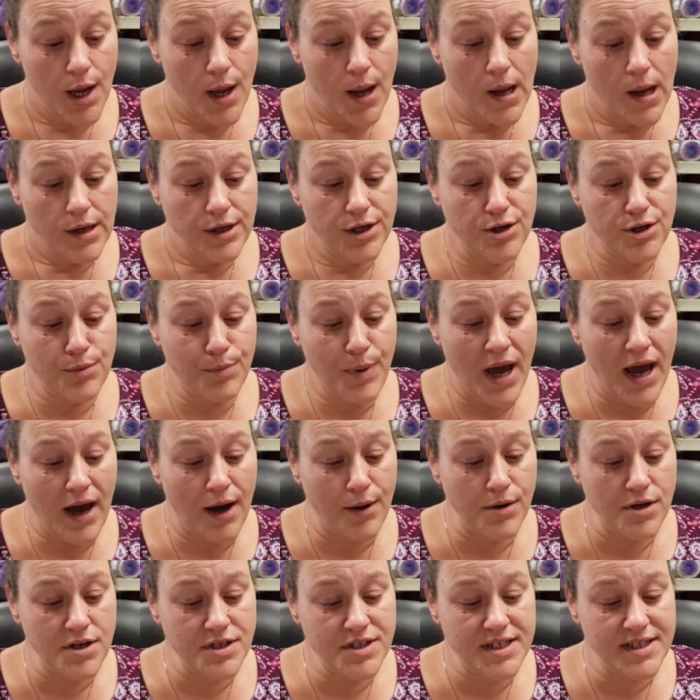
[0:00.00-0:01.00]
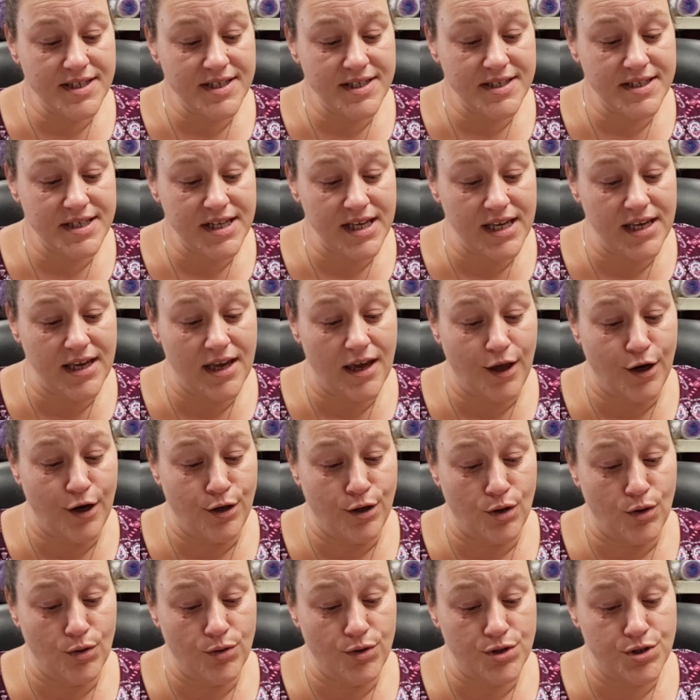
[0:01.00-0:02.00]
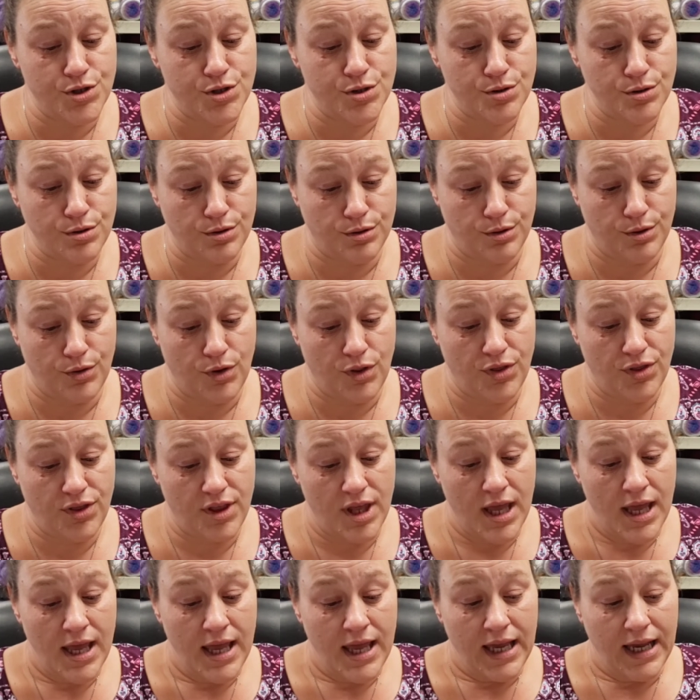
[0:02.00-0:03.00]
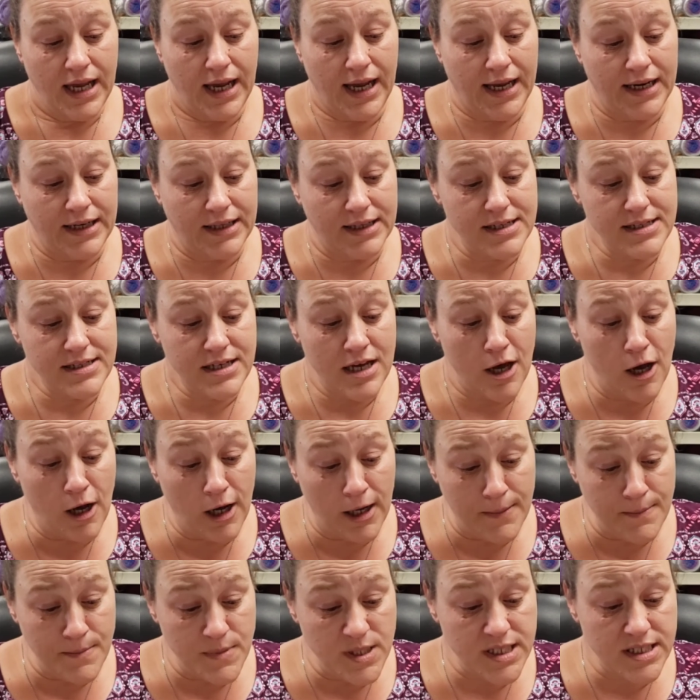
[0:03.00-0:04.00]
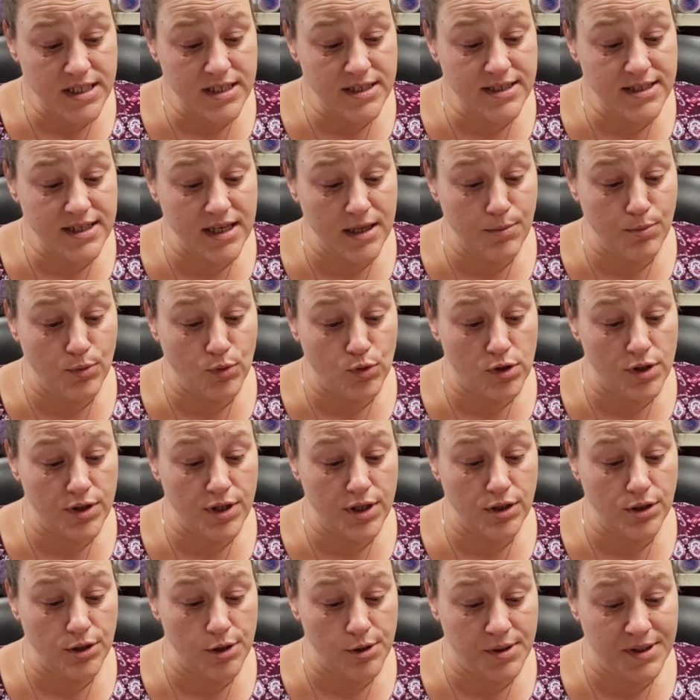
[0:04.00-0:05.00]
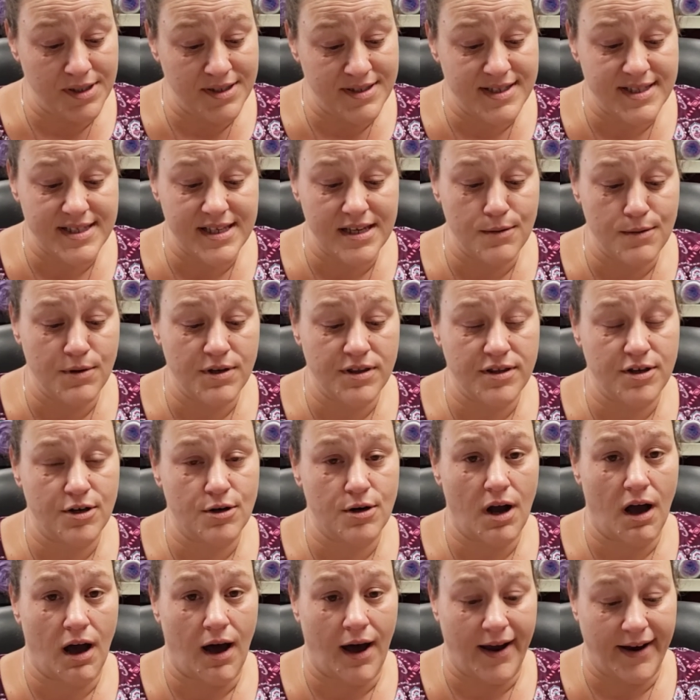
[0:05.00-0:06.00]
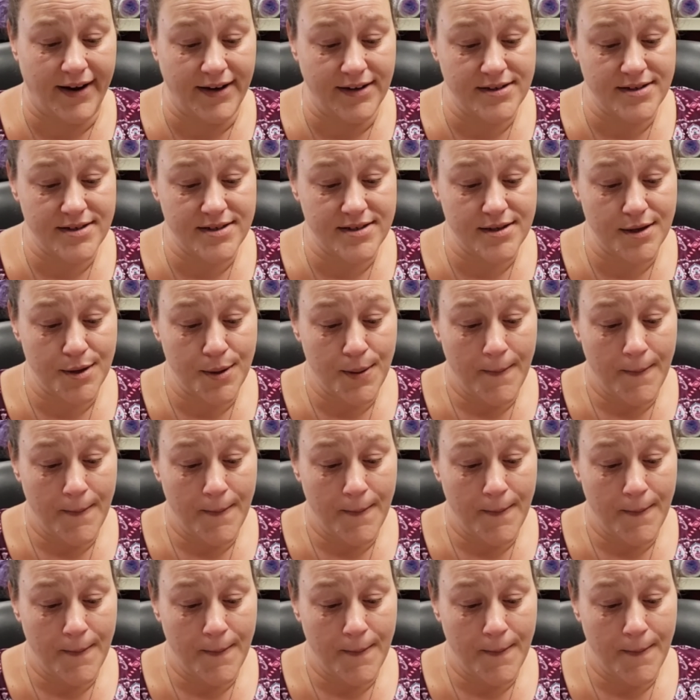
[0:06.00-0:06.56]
Your power to see and know the truth, and at times to see more than you can see with your eyes.